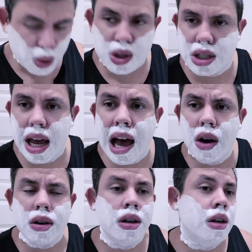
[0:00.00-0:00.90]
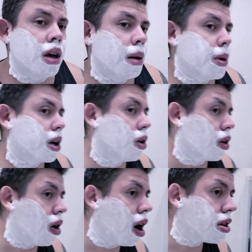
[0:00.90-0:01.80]
was down. I'm gonna go
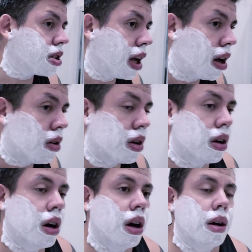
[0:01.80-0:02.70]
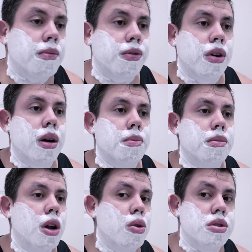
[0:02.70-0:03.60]
across now um,
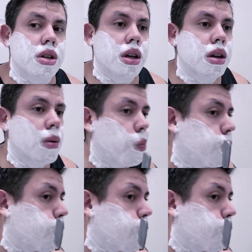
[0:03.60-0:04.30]
from nose to ear.